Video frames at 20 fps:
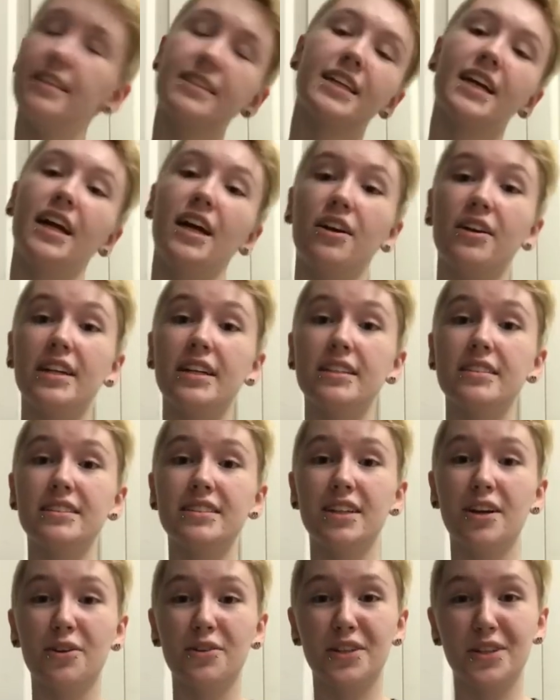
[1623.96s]
There
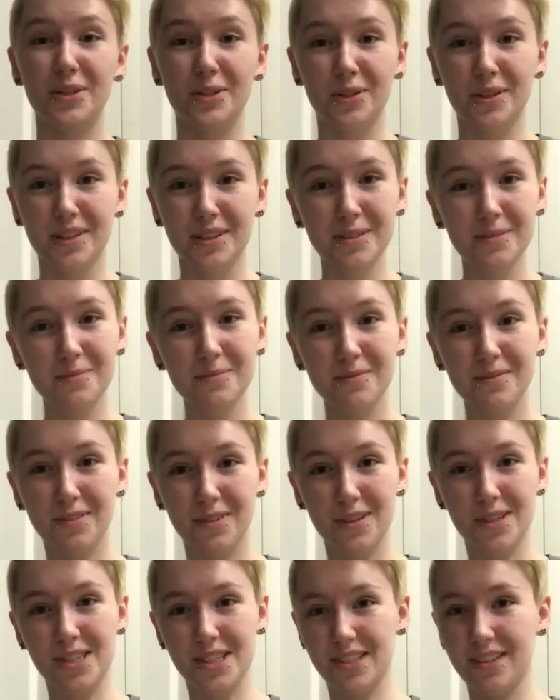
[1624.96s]
is no cure
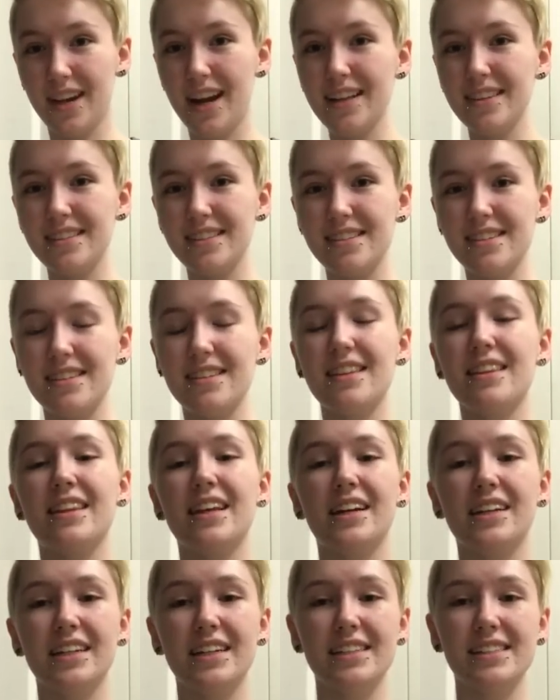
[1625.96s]
for Tourette's.
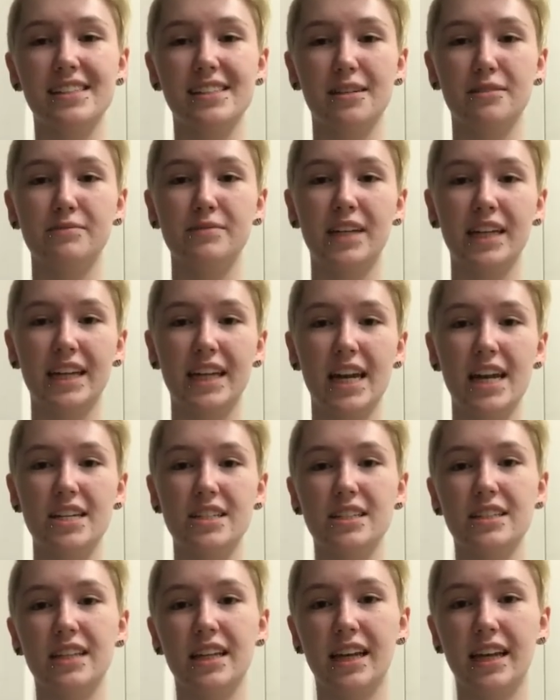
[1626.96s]
There is some
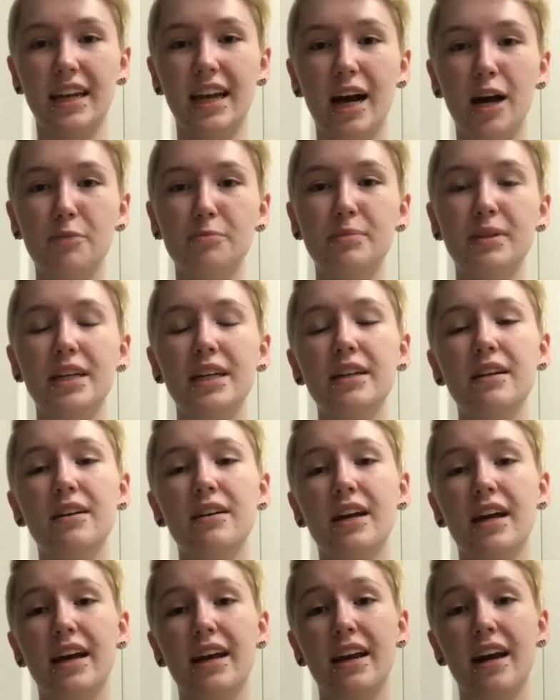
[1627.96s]
medication that can help it
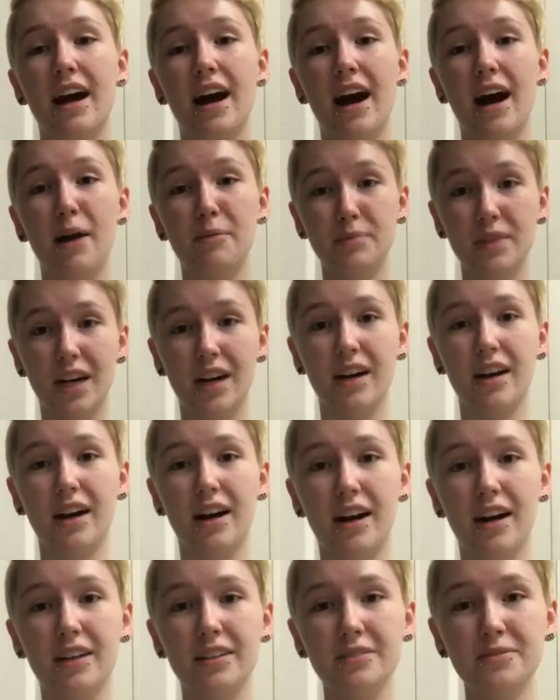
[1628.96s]
that I'm not
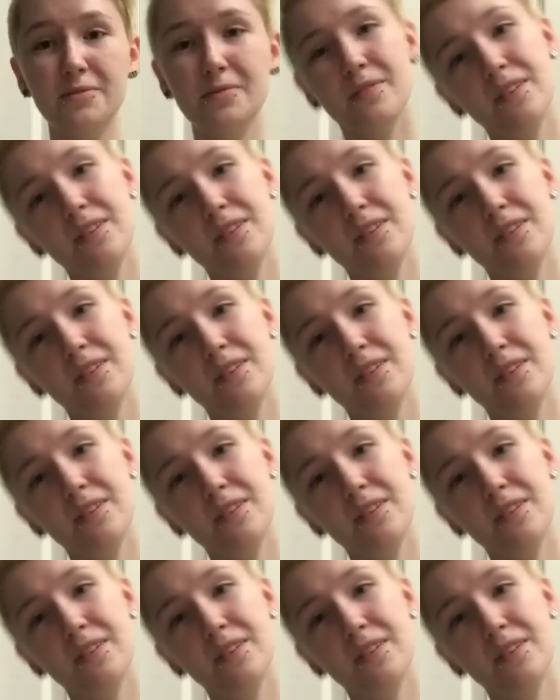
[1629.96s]
on.